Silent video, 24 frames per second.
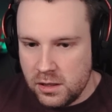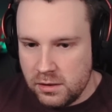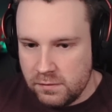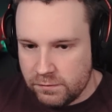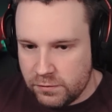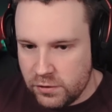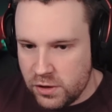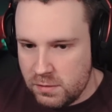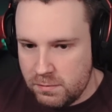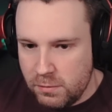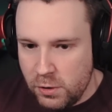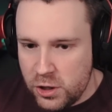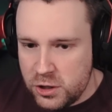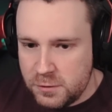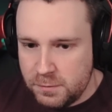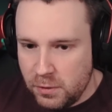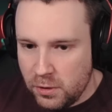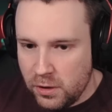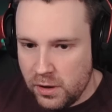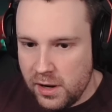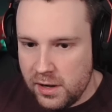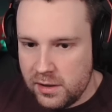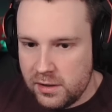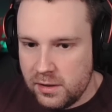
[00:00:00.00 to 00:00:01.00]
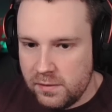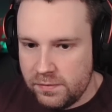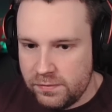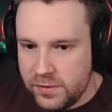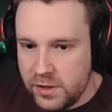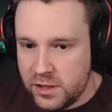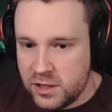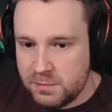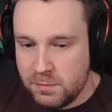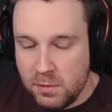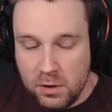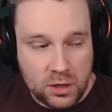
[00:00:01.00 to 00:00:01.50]
for the most part,
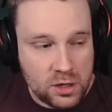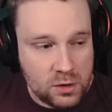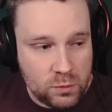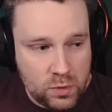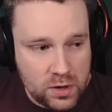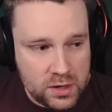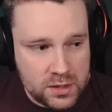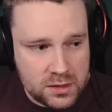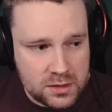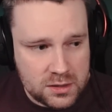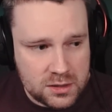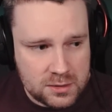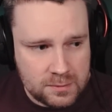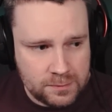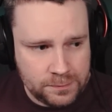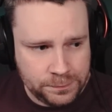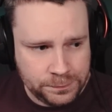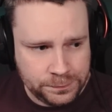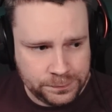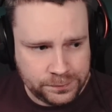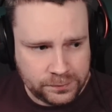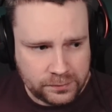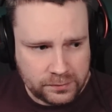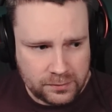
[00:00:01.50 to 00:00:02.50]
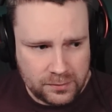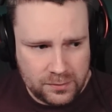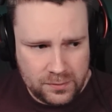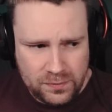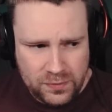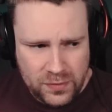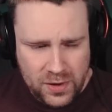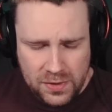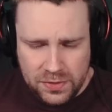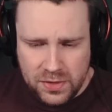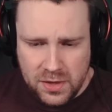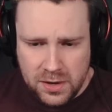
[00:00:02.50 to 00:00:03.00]
the smaller ones,
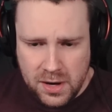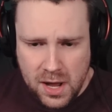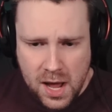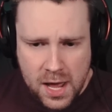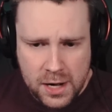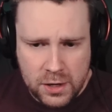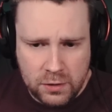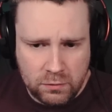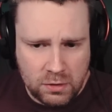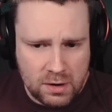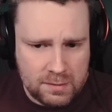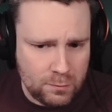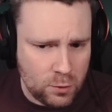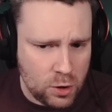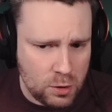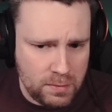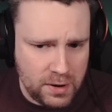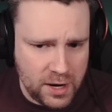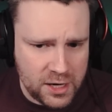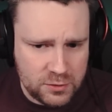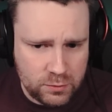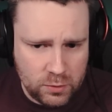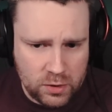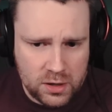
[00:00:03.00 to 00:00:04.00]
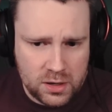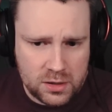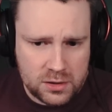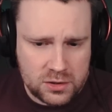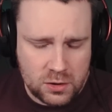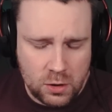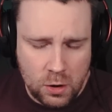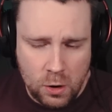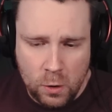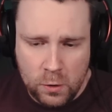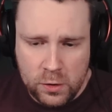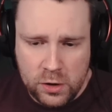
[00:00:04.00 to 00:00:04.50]
the non-Grimoire based ones,
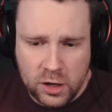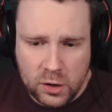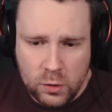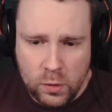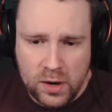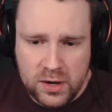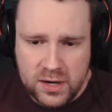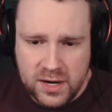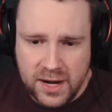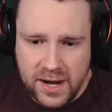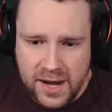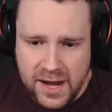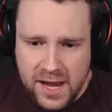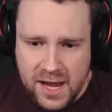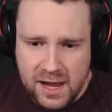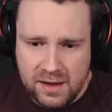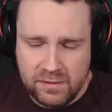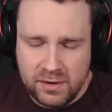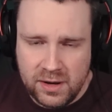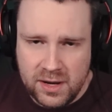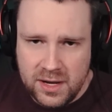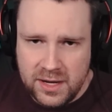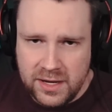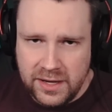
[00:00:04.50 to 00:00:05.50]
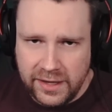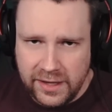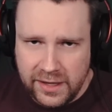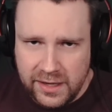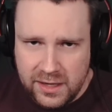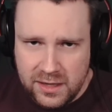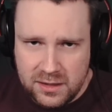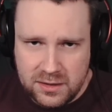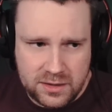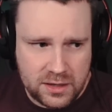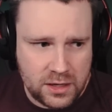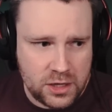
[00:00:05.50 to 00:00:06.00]
all you're going to have
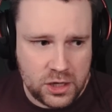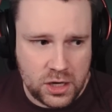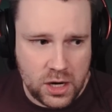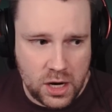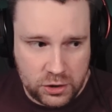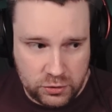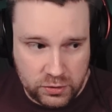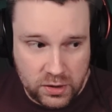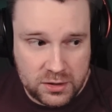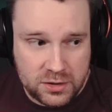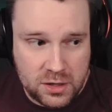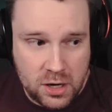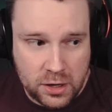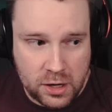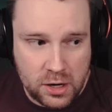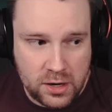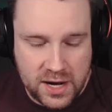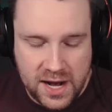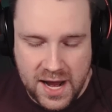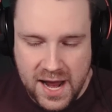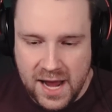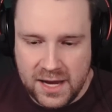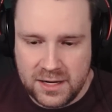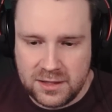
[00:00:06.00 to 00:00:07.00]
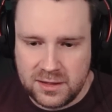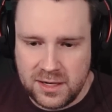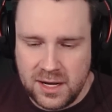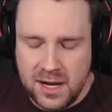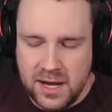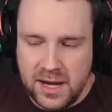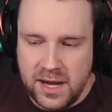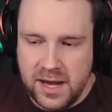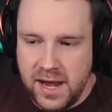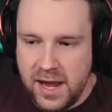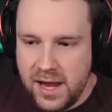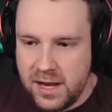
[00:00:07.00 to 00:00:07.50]
is a Dreadstalker cast
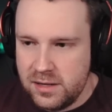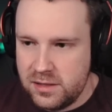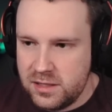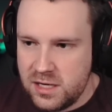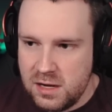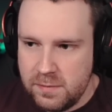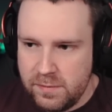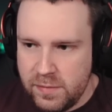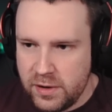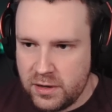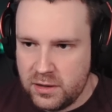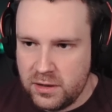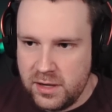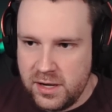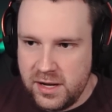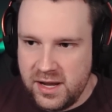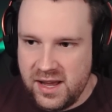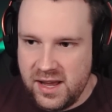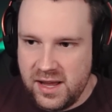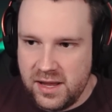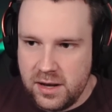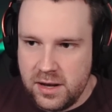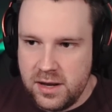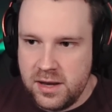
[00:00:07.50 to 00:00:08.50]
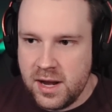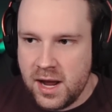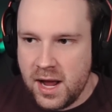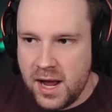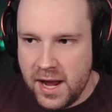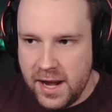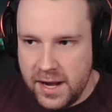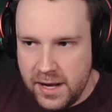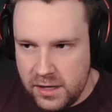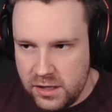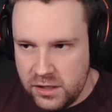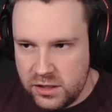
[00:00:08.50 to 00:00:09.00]
and typically
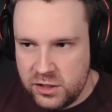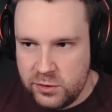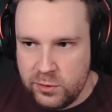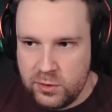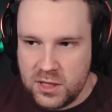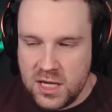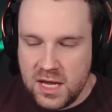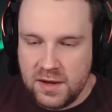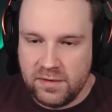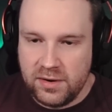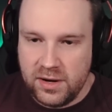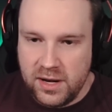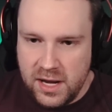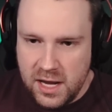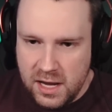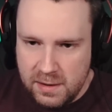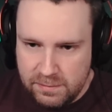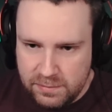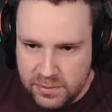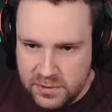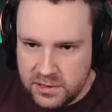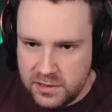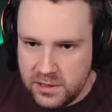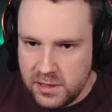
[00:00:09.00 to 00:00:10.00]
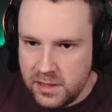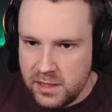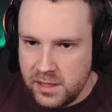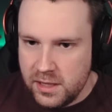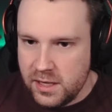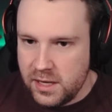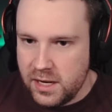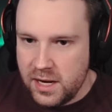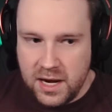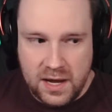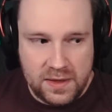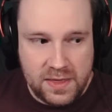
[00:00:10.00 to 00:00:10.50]
9 to 11 Imps,
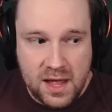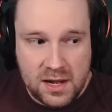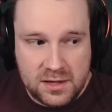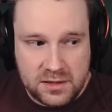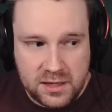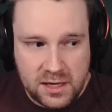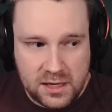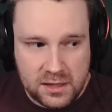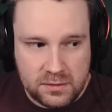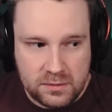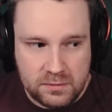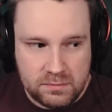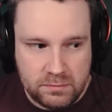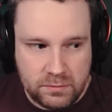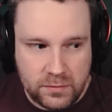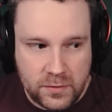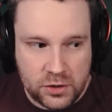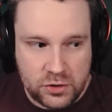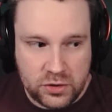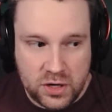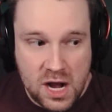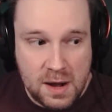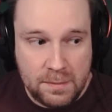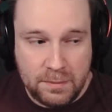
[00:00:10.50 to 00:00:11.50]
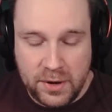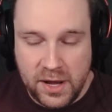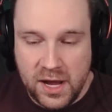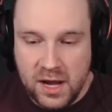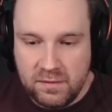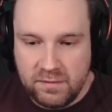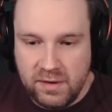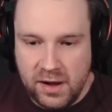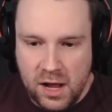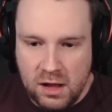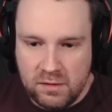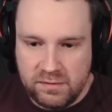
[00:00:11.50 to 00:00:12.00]
and that's it, because you're not
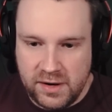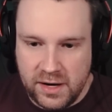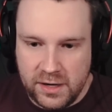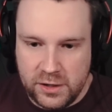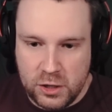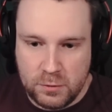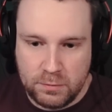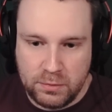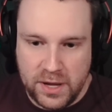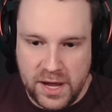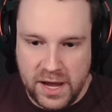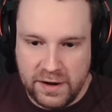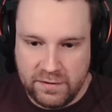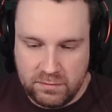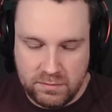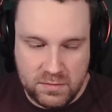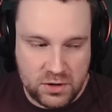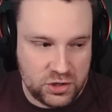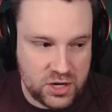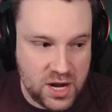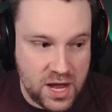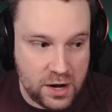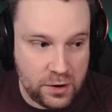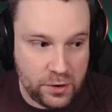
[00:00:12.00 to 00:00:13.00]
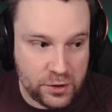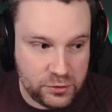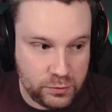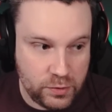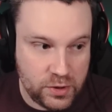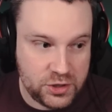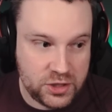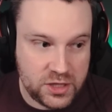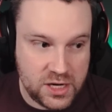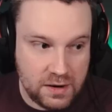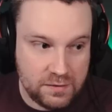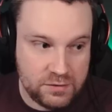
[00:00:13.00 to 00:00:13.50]
playing Vile Fiend, you're playing from the Shadows,
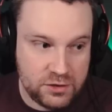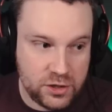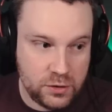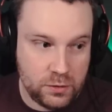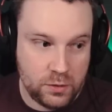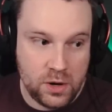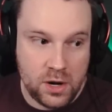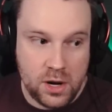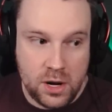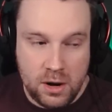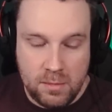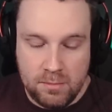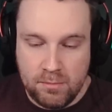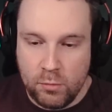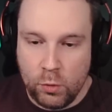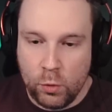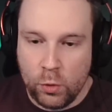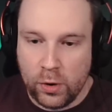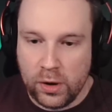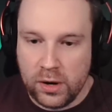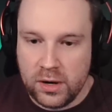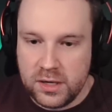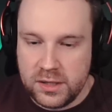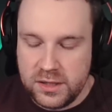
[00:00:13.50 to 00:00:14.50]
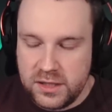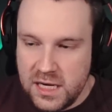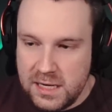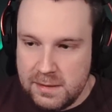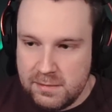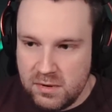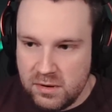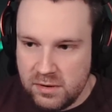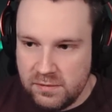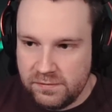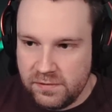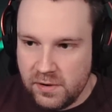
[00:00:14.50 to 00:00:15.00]
which gives you more
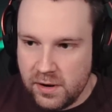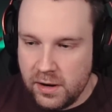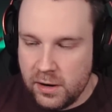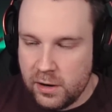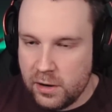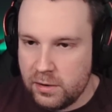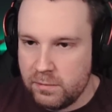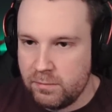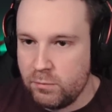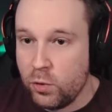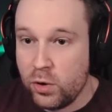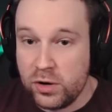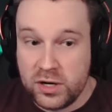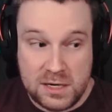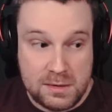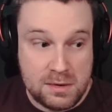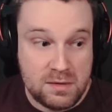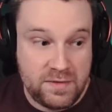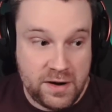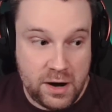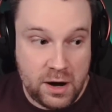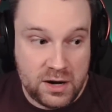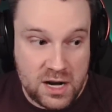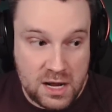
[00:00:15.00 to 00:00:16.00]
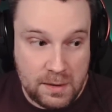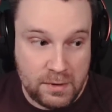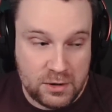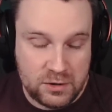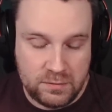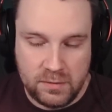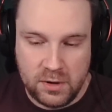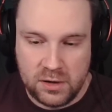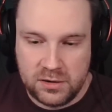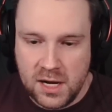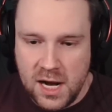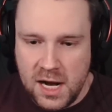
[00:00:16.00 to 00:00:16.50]
Demon Fire damage
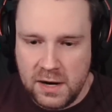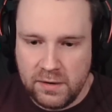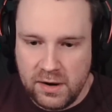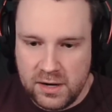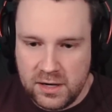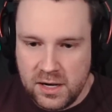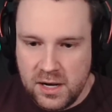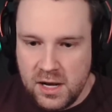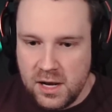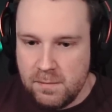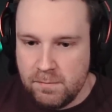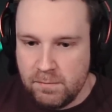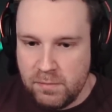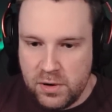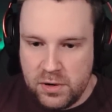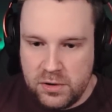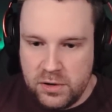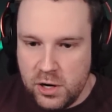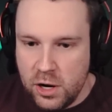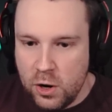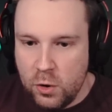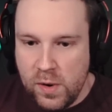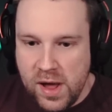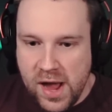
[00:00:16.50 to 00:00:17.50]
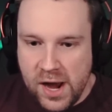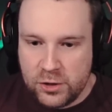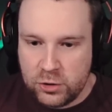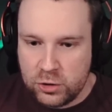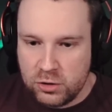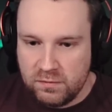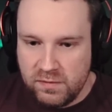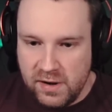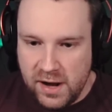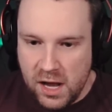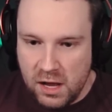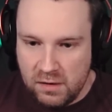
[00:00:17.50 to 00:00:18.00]
from your Tyrant, but no
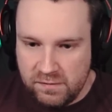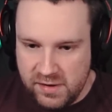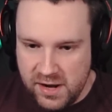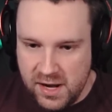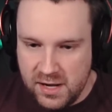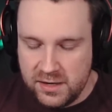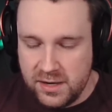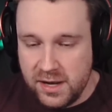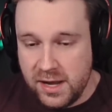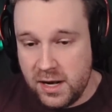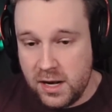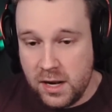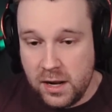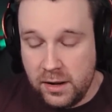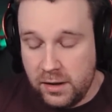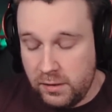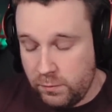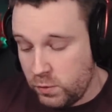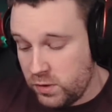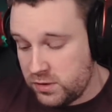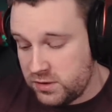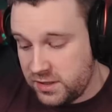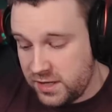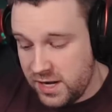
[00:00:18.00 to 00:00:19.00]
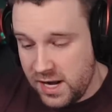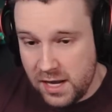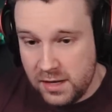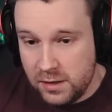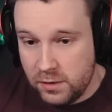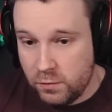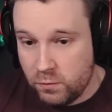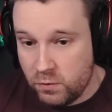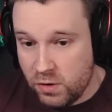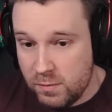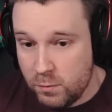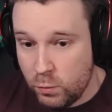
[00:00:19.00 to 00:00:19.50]
extra Vile Fiend. And once
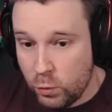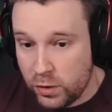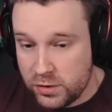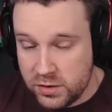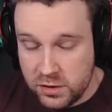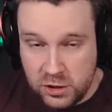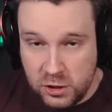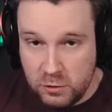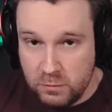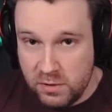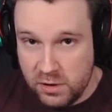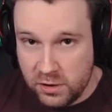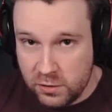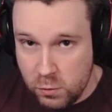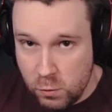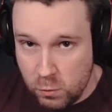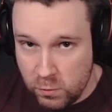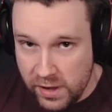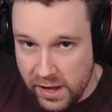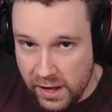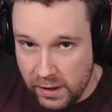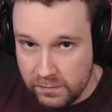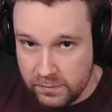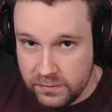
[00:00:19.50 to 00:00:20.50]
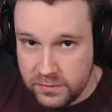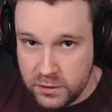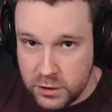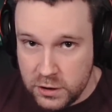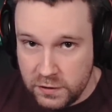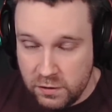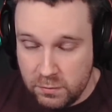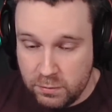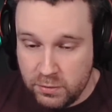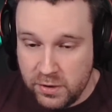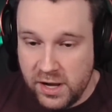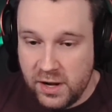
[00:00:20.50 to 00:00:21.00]
again, Grimoire is a 2-minute cooldown, so
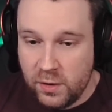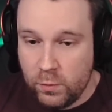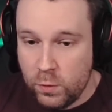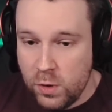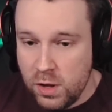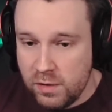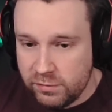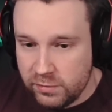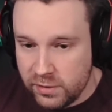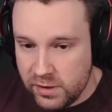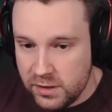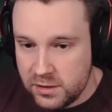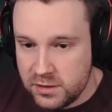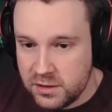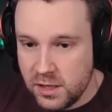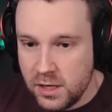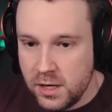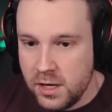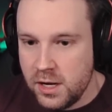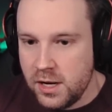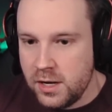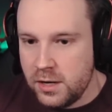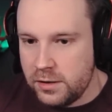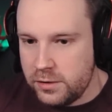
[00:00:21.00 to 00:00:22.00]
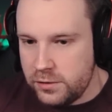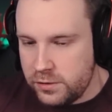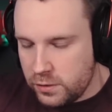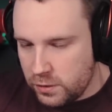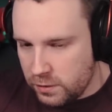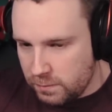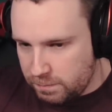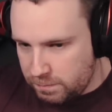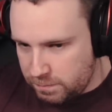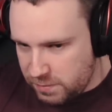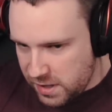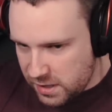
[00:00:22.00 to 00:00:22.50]
you're playing Wilfred's, your
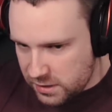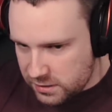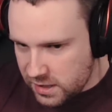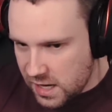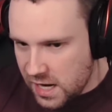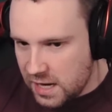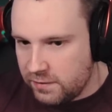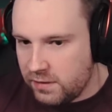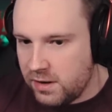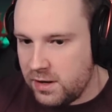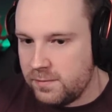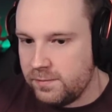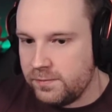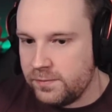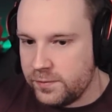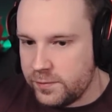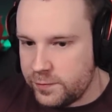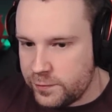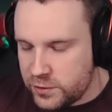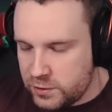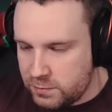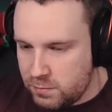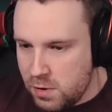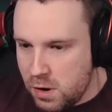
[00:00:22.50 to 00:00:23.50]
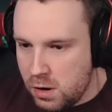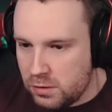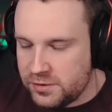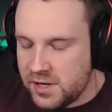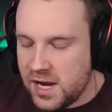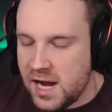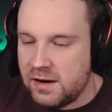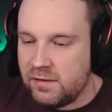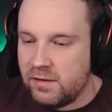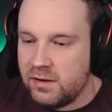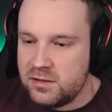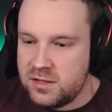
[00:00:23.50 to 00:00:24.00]
big Tyrant, small
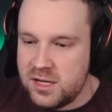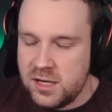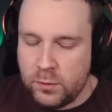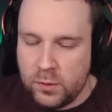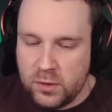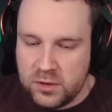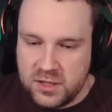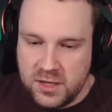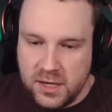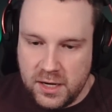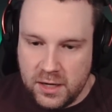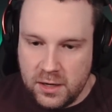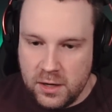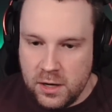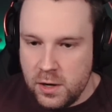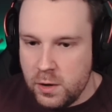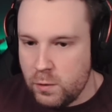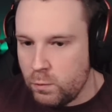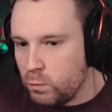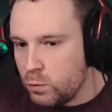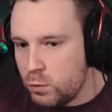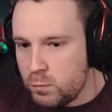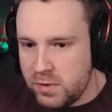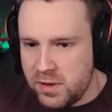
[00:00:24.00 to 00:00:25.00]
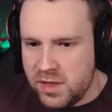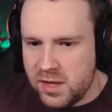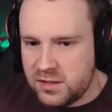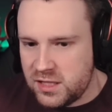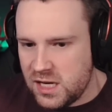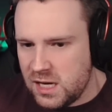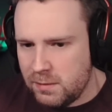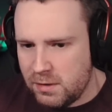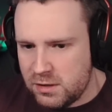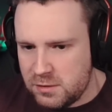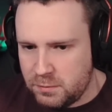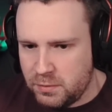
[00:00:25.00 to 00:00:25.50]
Tyrant sequencing will be the
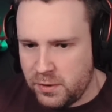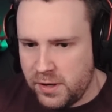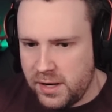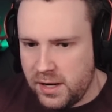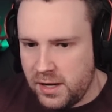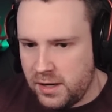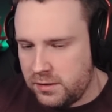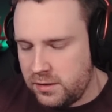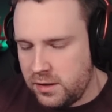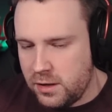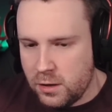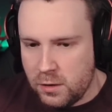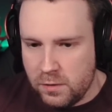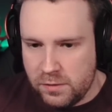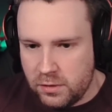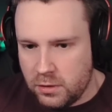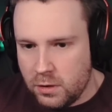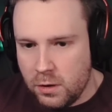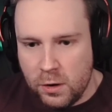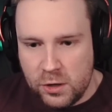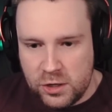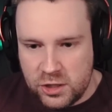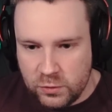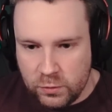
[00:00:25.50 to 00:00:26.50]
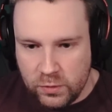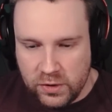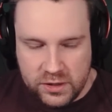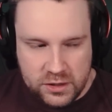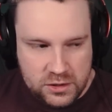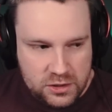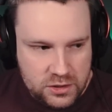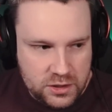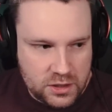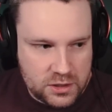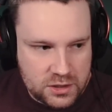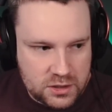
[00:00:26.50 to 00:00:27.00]
same as playing, the larger
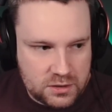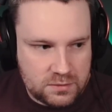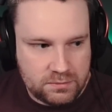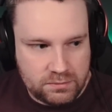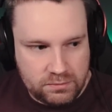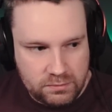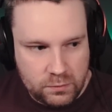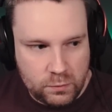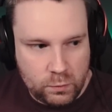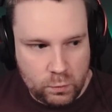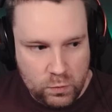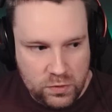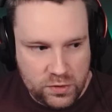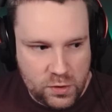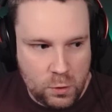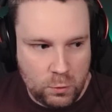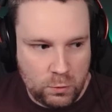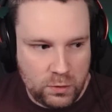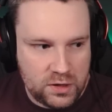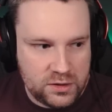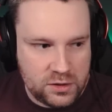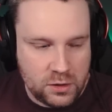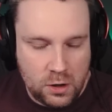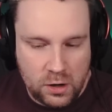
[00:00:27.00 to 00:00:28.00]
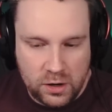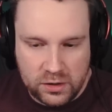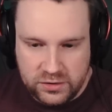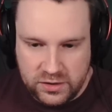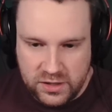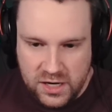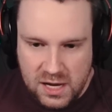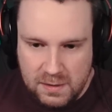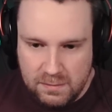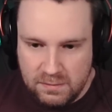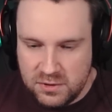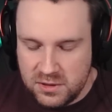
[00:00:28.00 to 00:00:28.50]
ones, just with only dogs
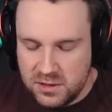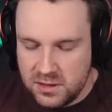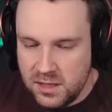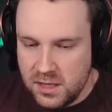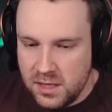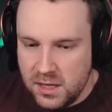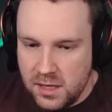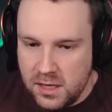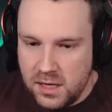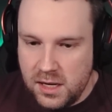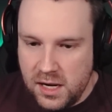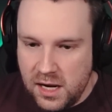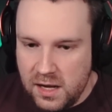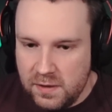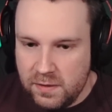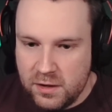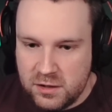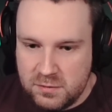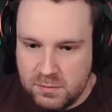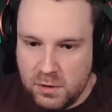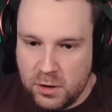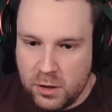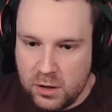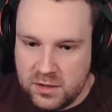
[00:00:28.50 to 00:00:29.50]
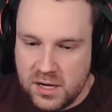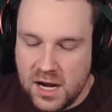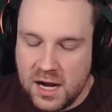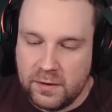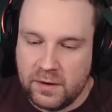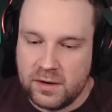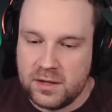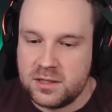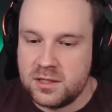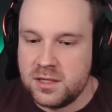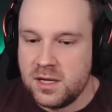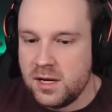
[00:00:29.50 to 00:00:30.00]
and Imps in the smaller
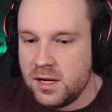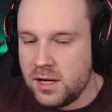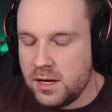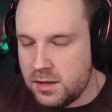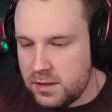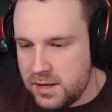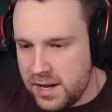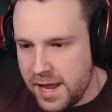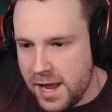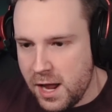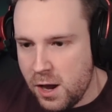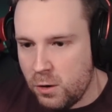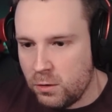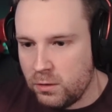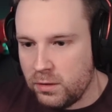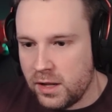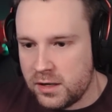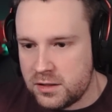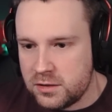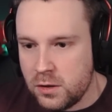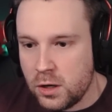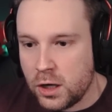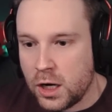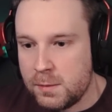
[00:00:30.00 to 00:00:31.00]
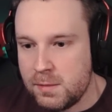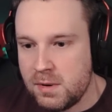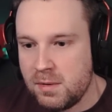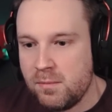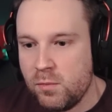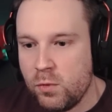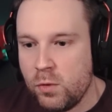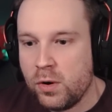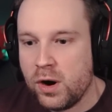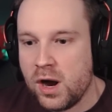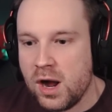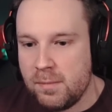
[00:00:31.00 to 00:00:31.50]
Tyrants. Now, let's talk a bit
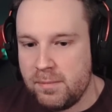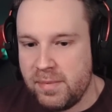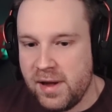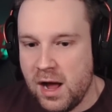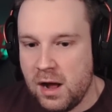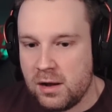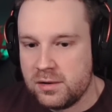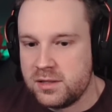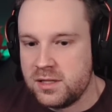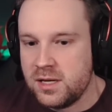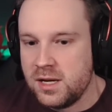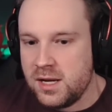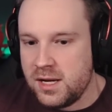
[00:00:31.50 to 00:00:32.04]
more about